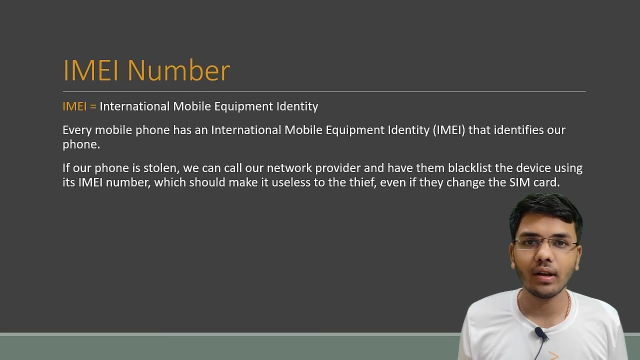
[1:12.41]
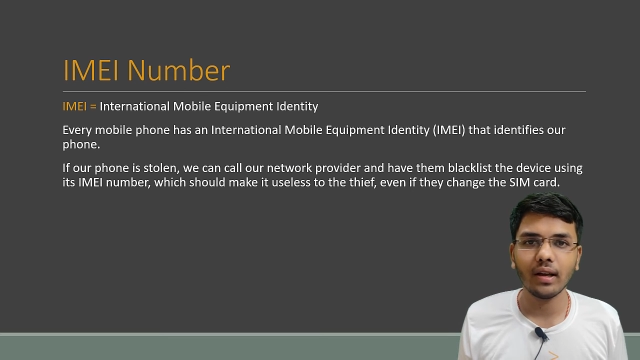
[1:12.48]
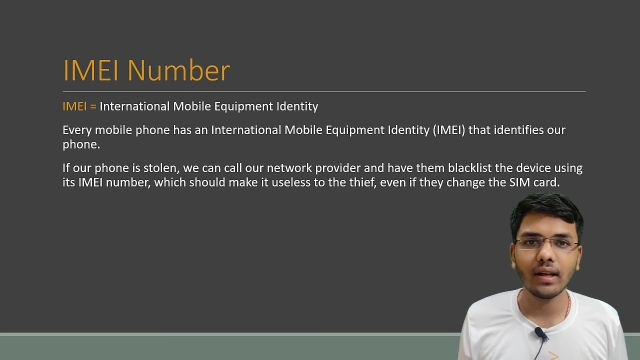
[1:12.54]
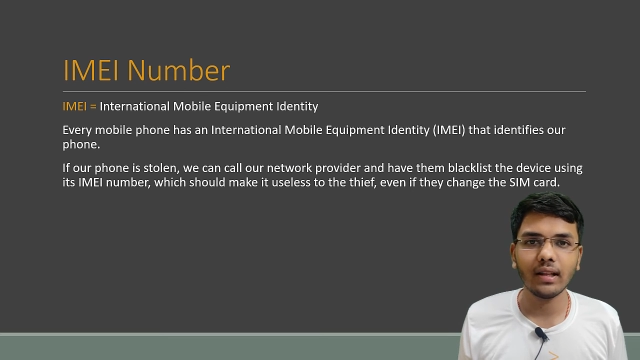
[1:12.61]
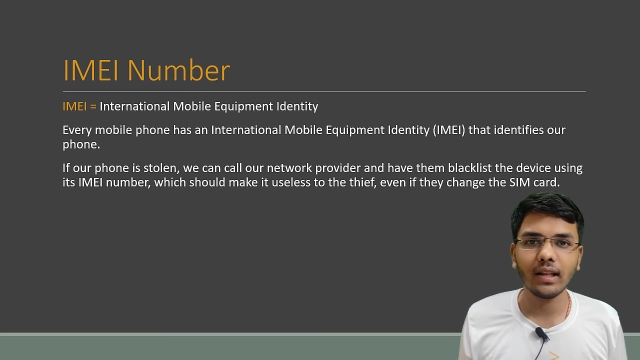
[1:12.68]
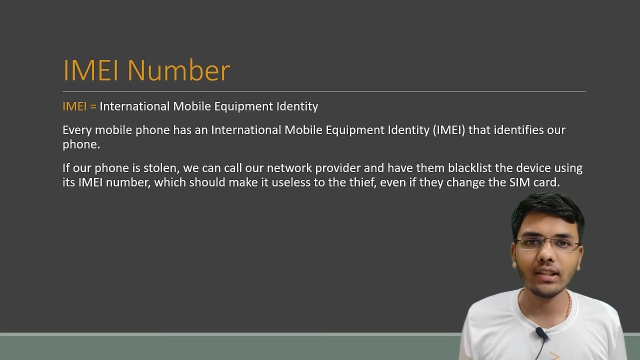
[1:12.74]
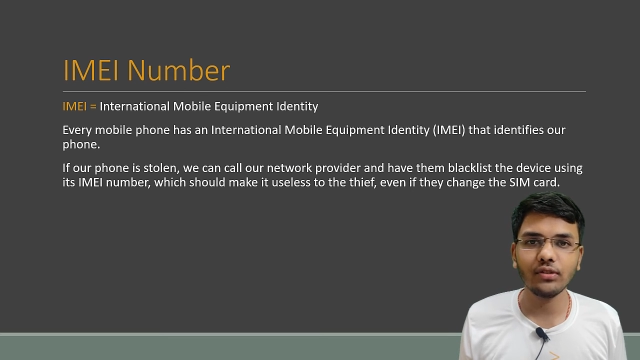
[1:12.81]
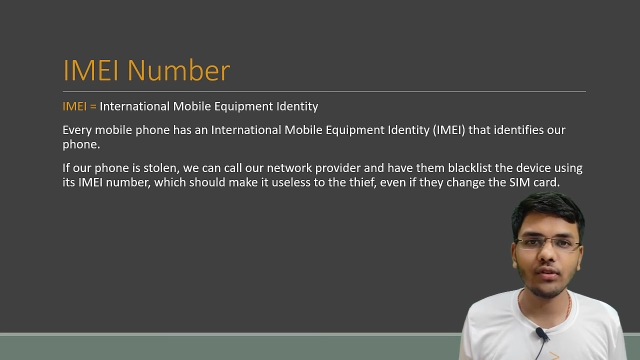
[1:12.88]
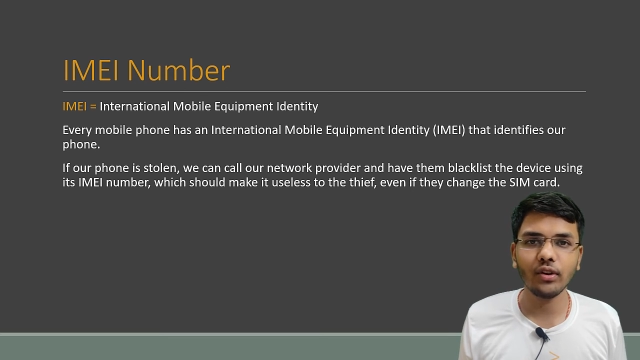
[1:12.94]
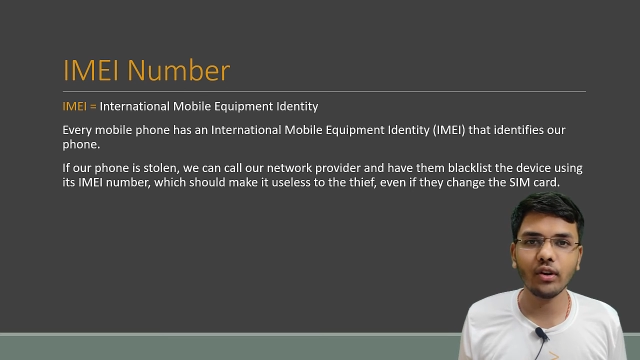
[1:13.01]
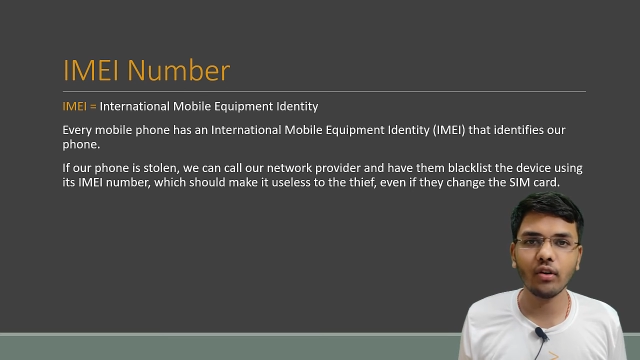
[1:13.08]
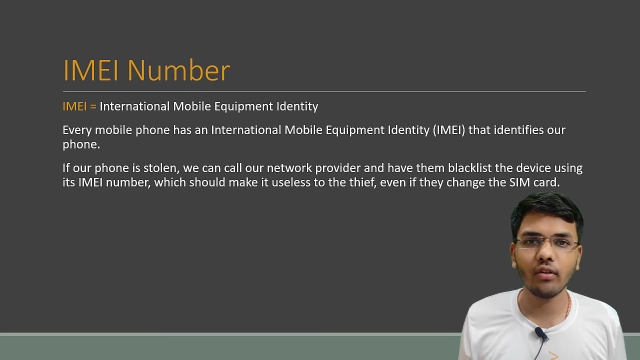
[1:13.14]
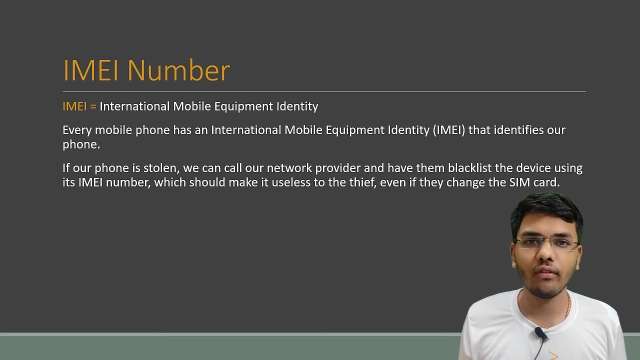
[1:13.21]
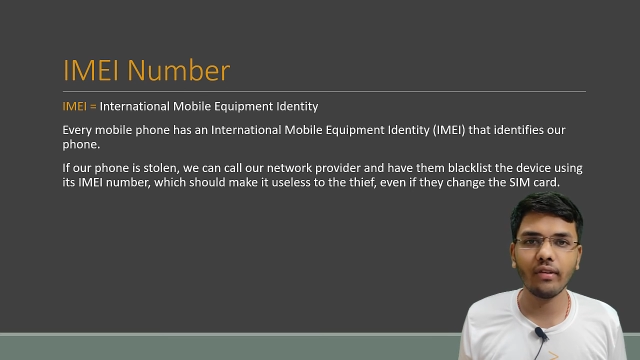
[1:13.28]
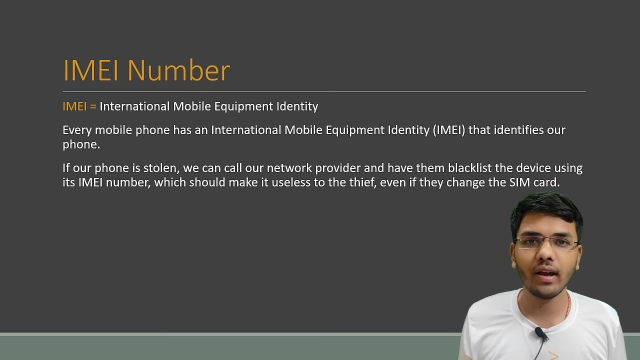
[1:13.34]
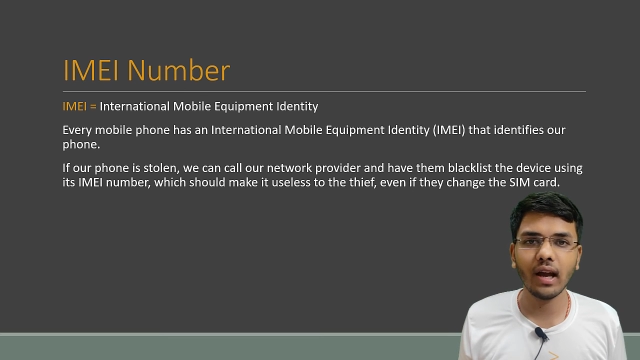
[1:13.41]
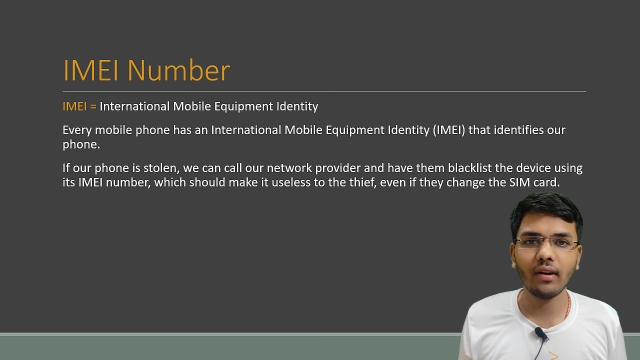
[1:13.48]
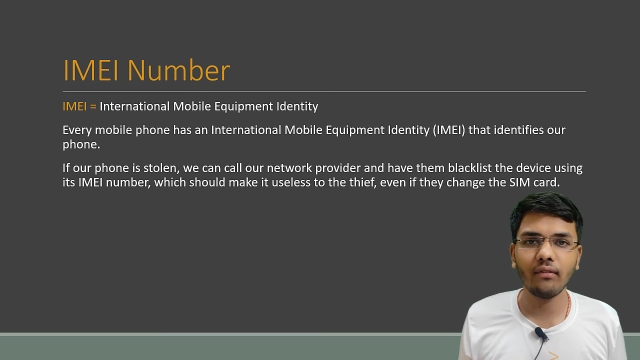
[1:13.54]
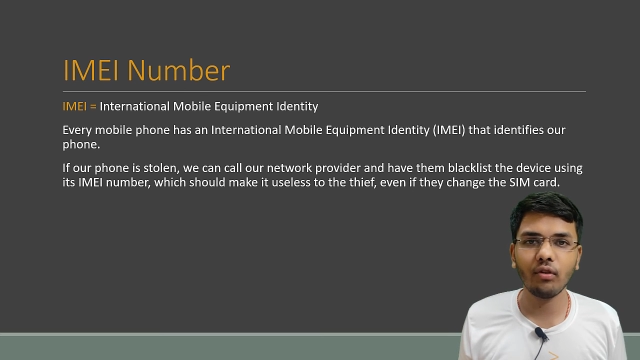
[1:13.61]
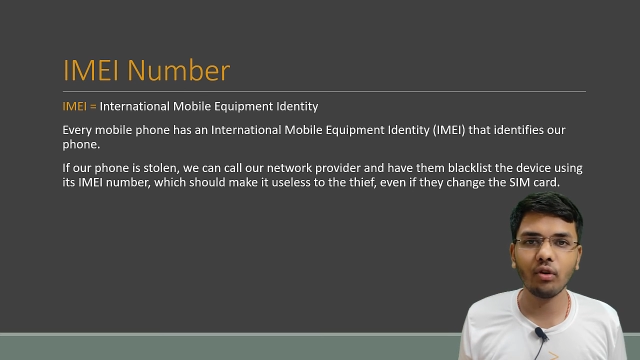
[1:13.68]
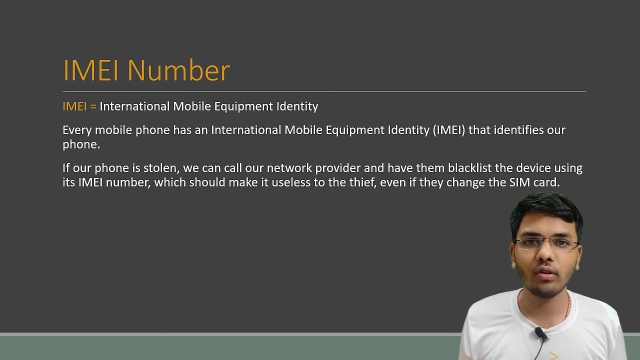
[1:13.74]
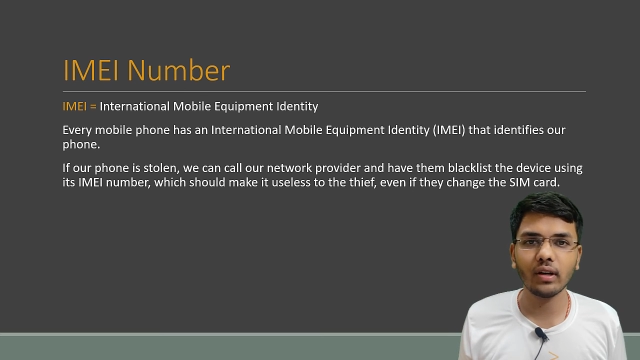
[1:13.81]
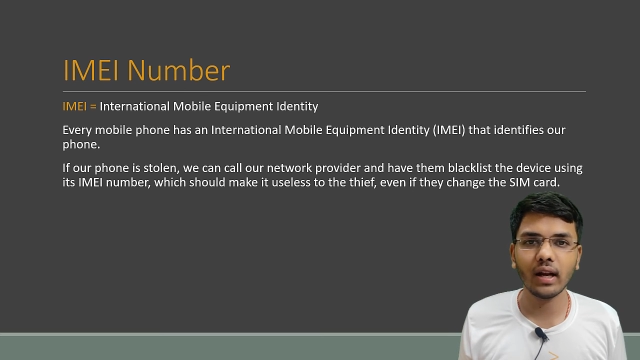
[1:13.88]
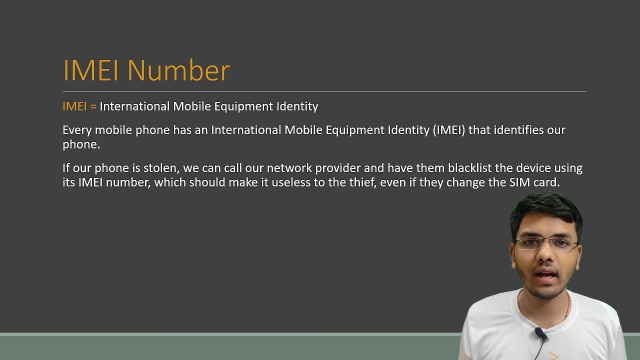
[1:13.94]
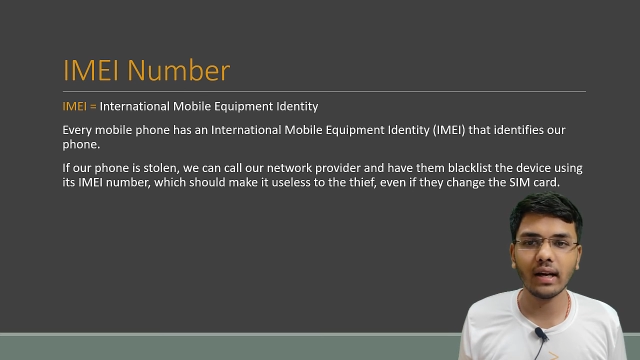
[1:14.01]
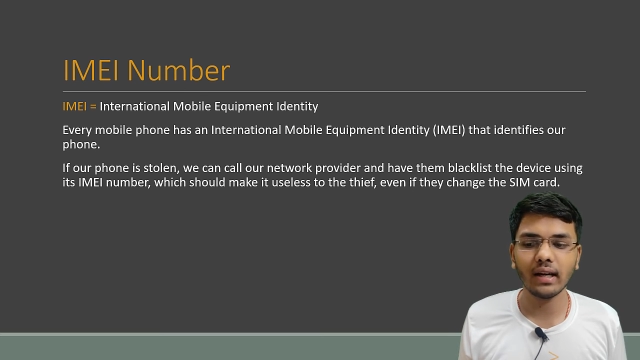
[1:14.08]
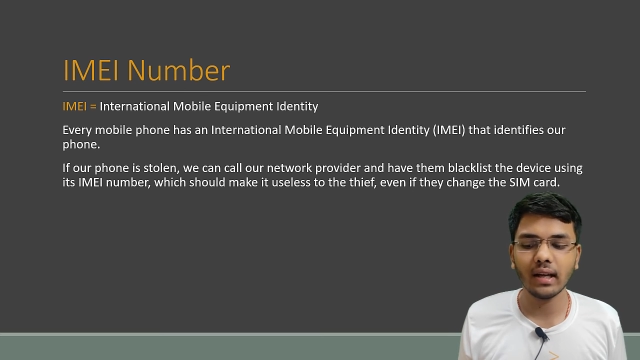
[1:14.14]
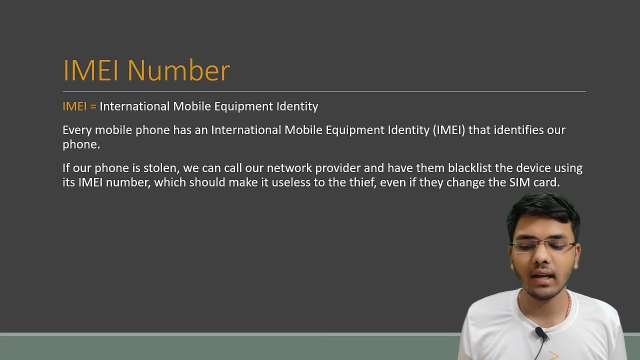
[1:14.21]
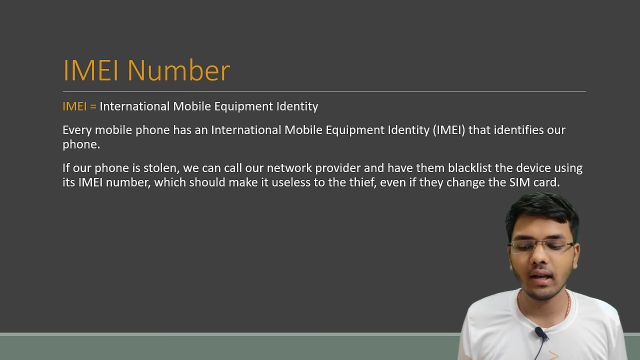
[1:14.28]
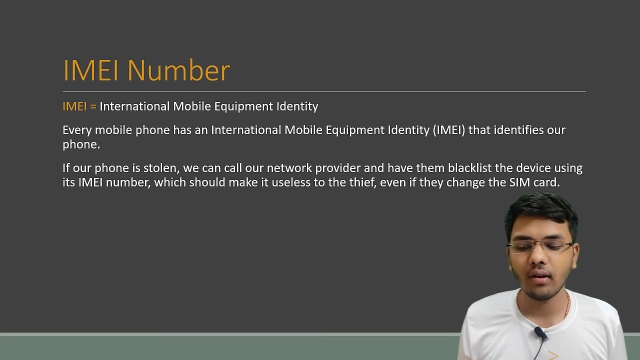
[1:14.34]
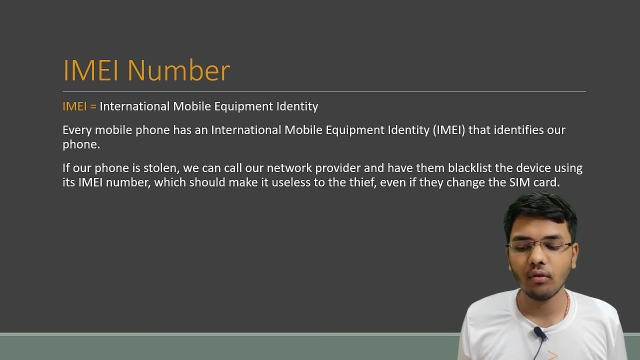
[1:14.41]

In this video, we have looked at